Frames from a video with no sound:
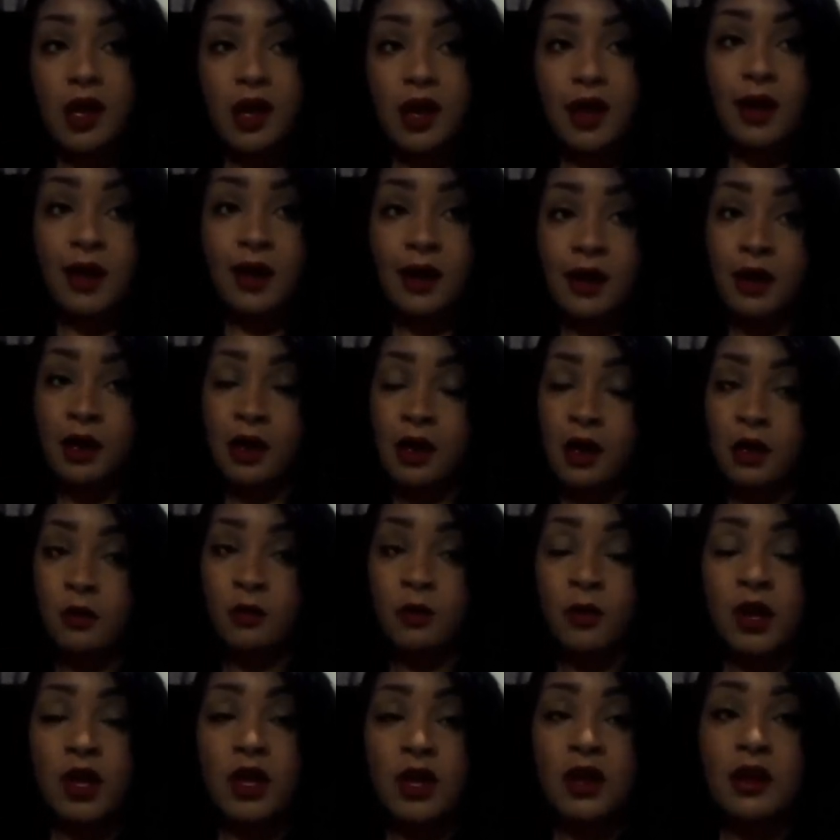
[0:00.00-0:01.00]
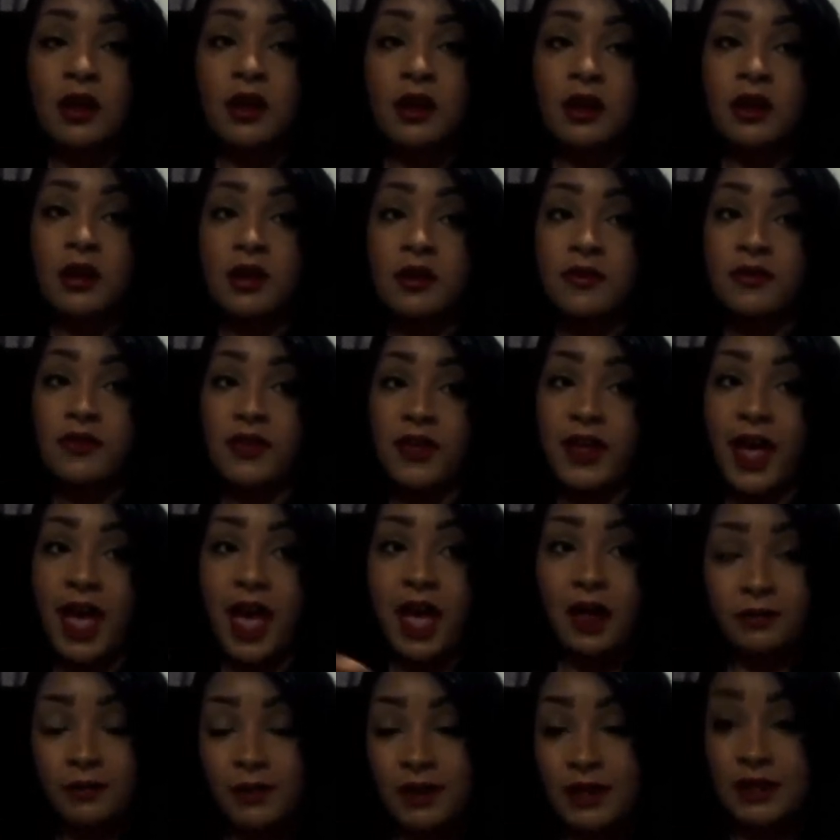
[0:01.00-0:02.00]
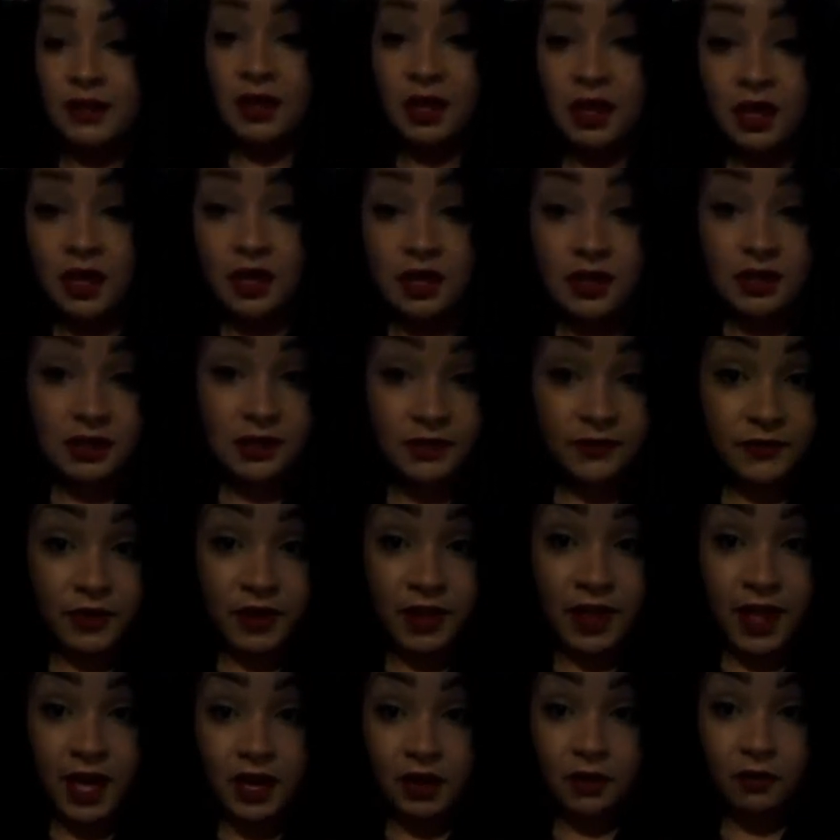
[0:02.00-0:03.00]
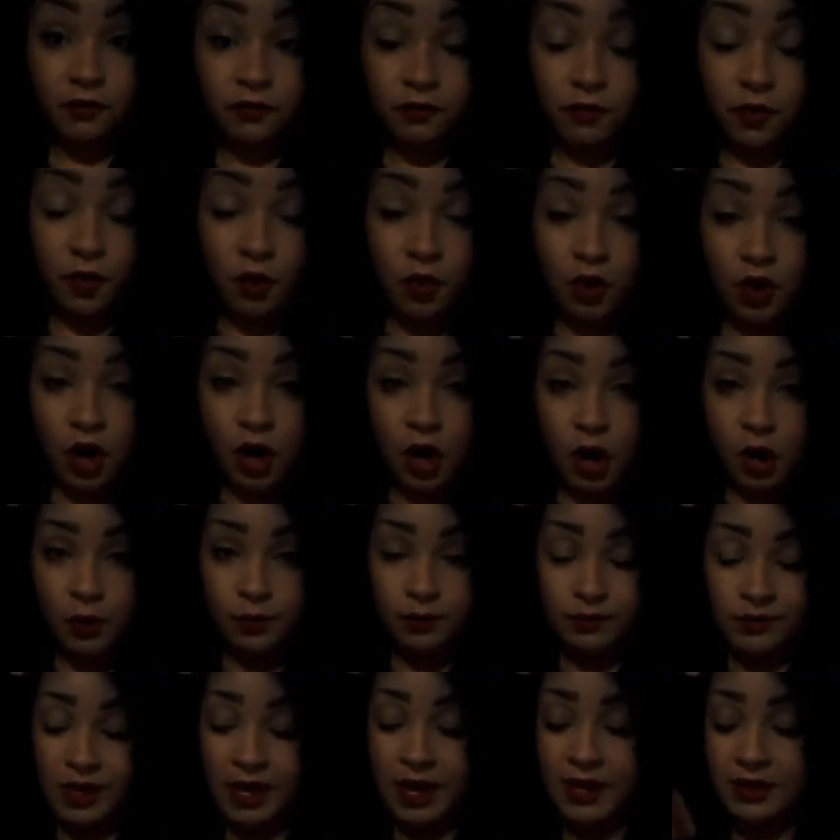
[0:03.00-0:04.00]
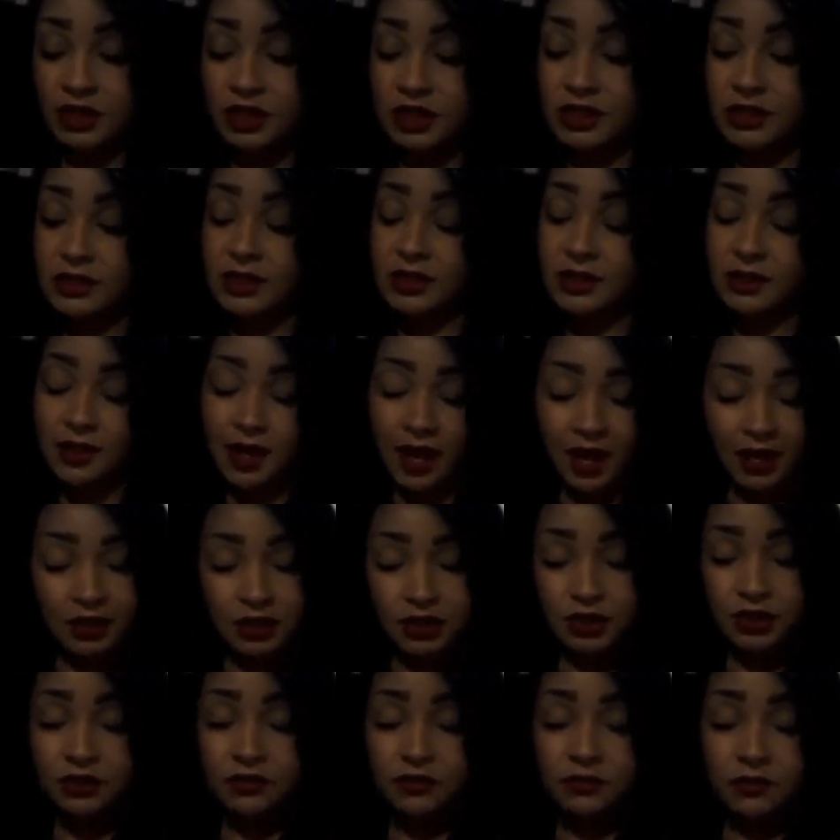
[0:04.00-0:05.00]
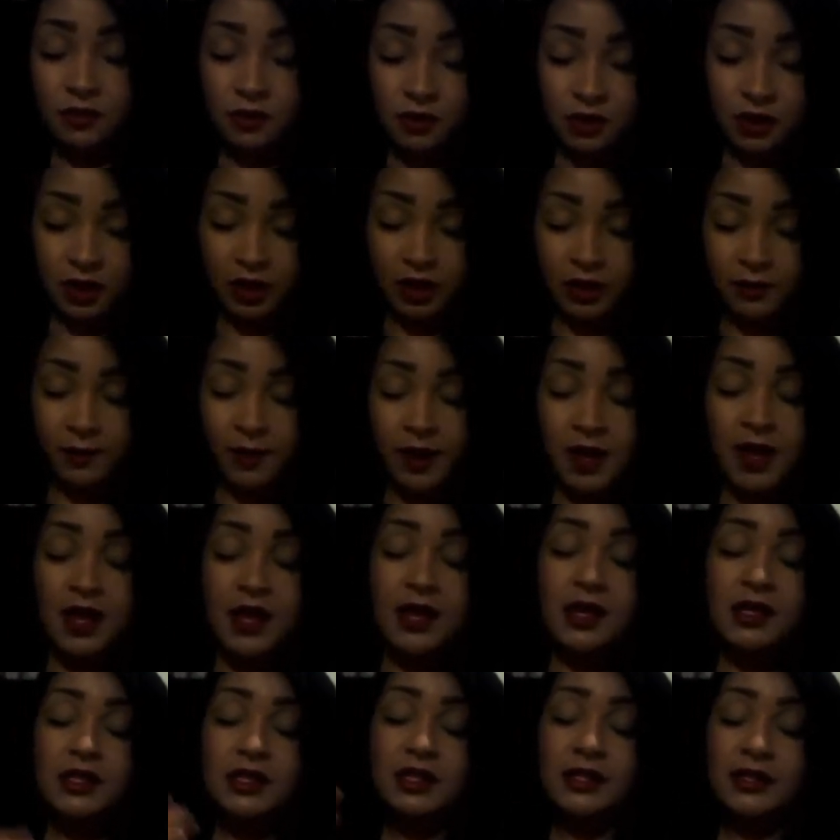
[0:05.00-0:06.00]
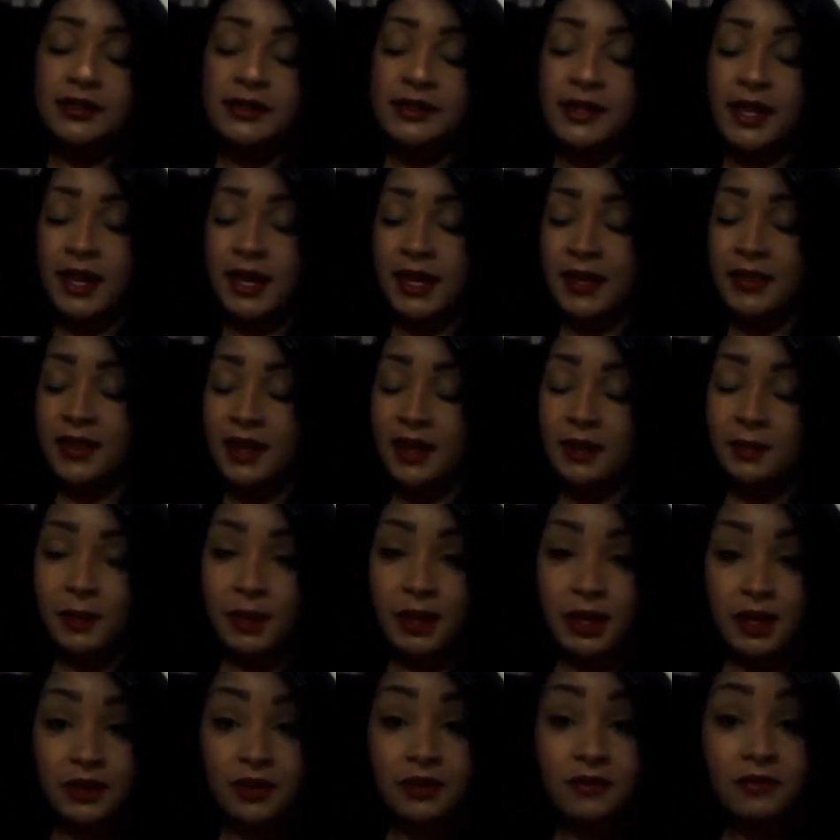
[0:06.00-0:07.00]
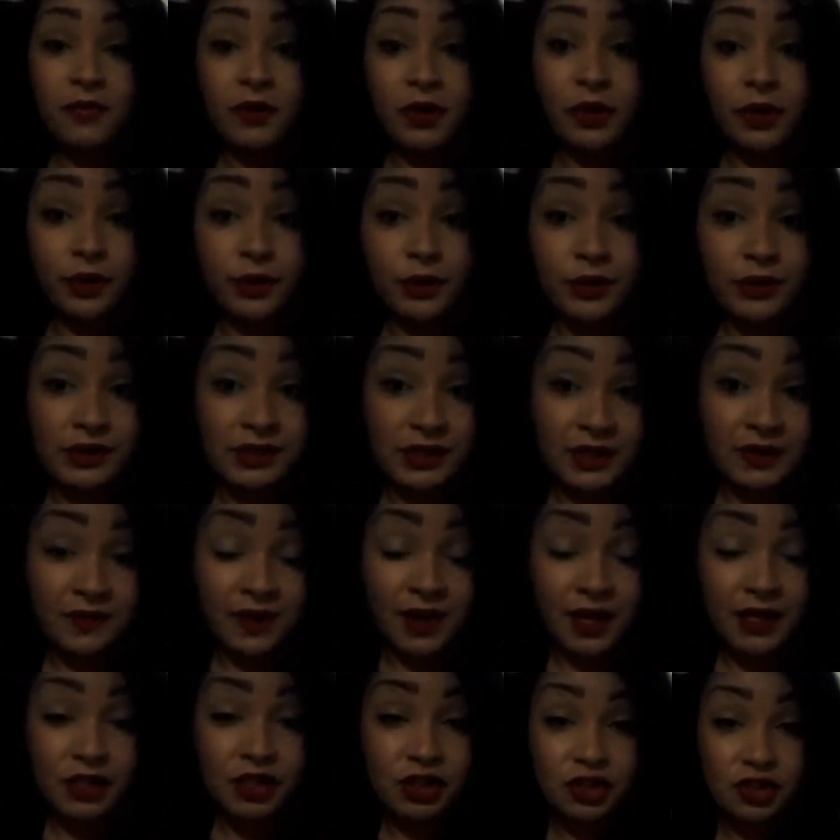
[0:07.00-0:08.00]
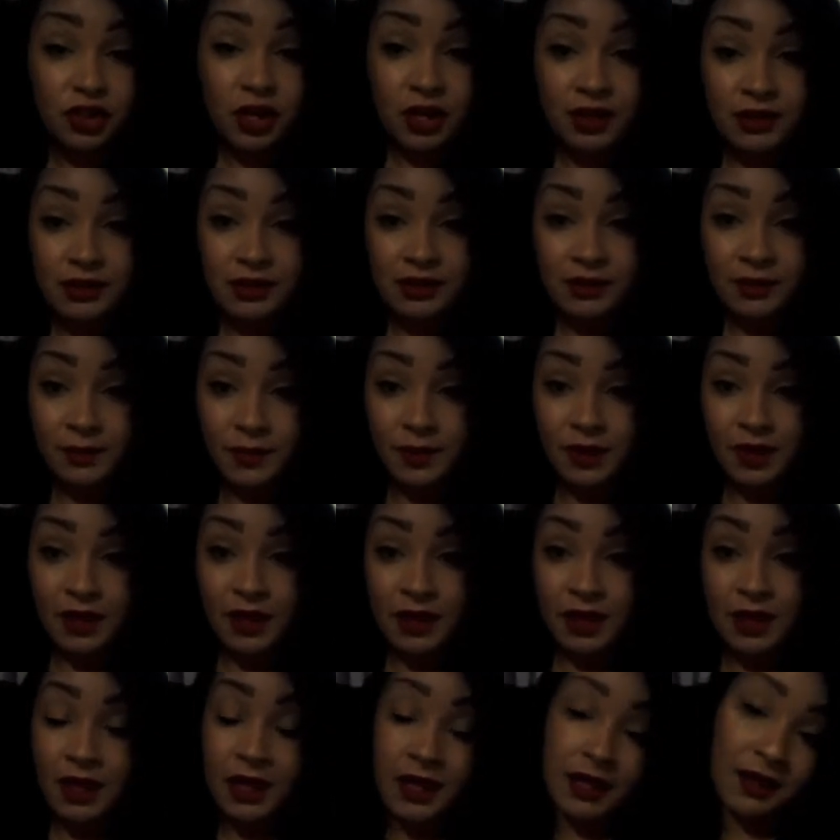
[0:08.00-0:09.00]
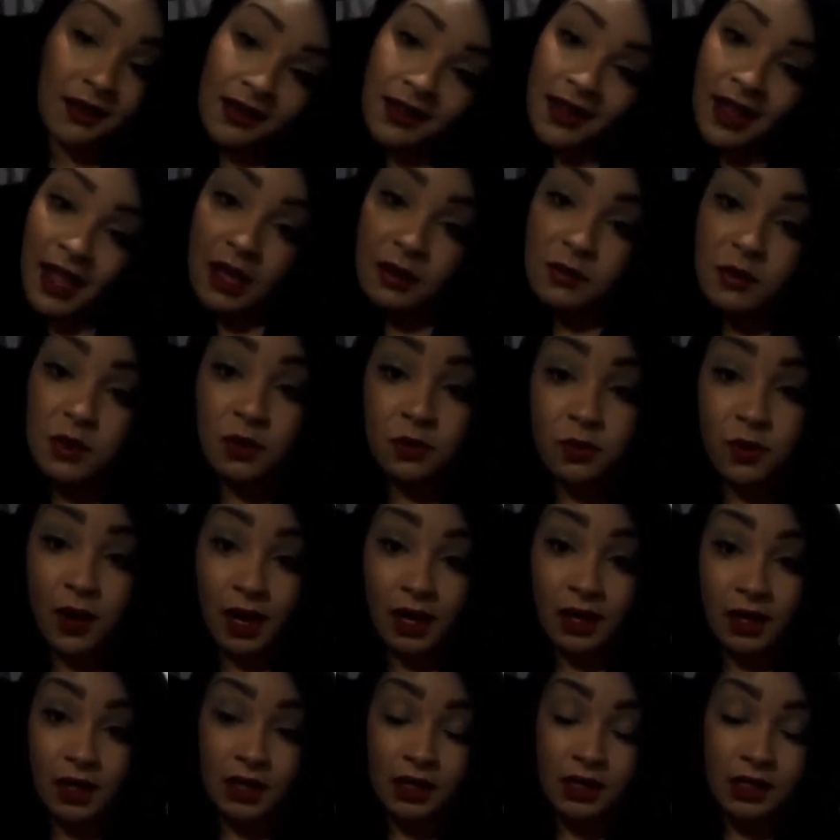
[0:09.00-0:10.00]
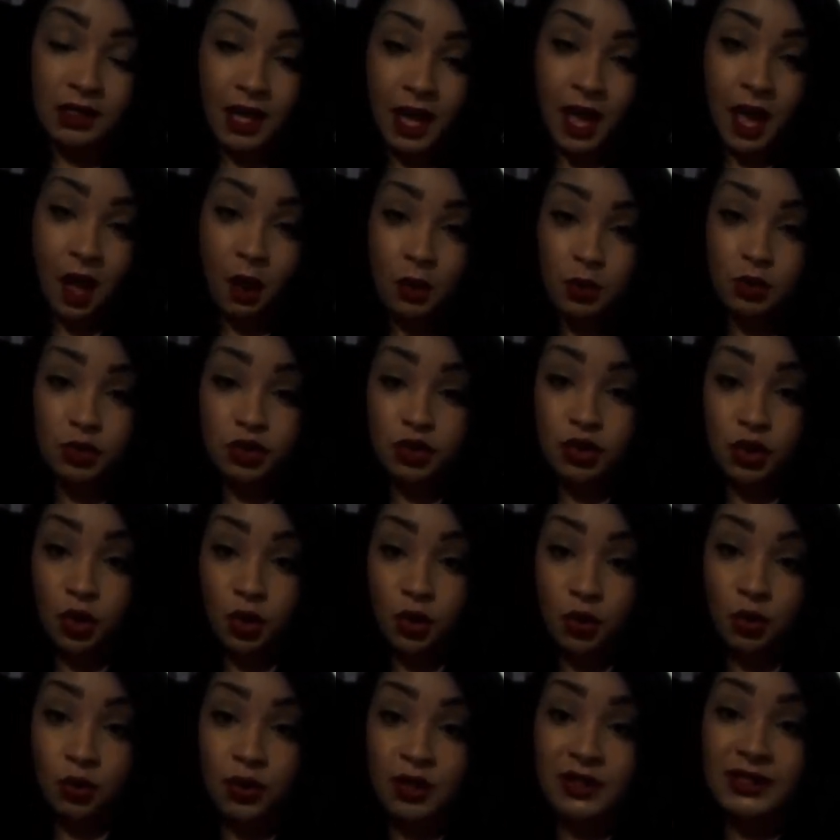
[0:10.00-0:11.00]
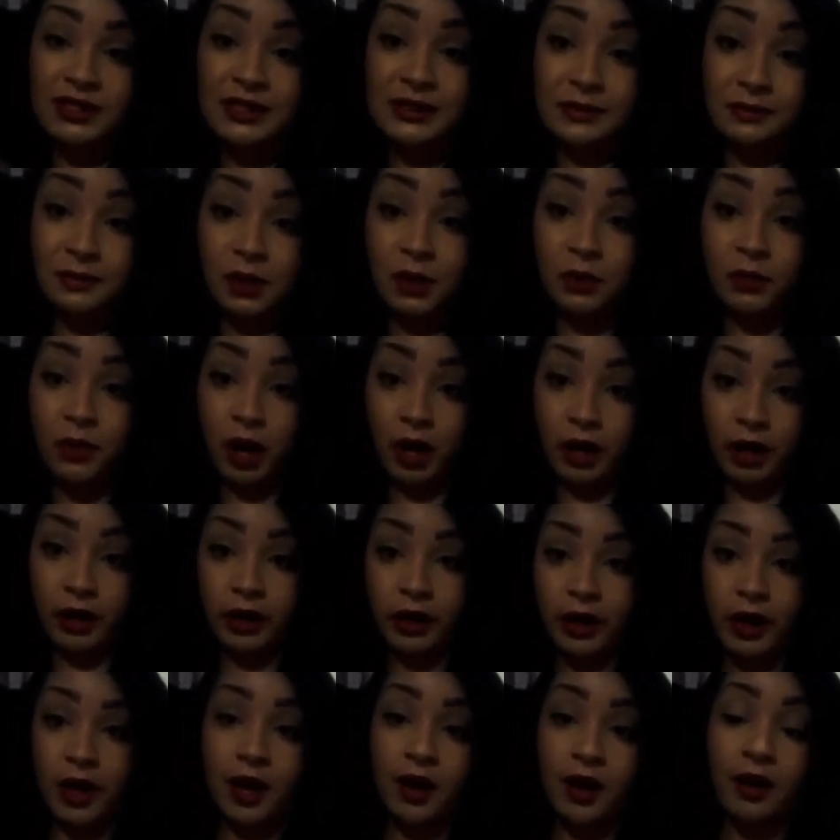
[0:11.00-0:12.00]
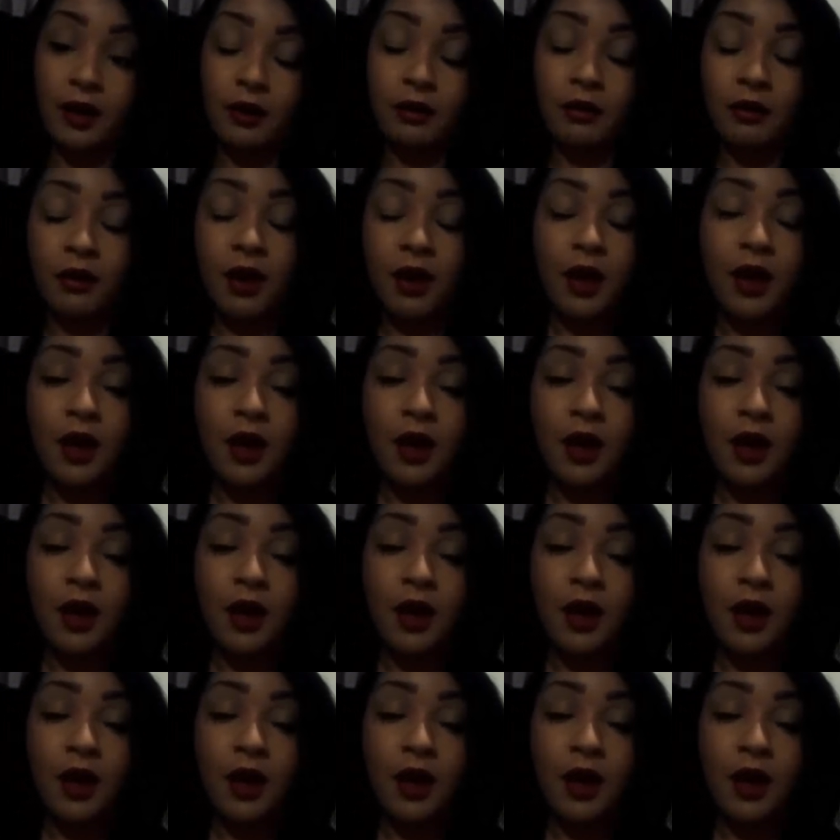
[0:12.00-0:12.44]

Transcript: Um, they had me fill out a form, uh, just an extra form, just saying that I'm getting the vertical sleeve gastrectomy, and they had me write it out, so it's me writing it out.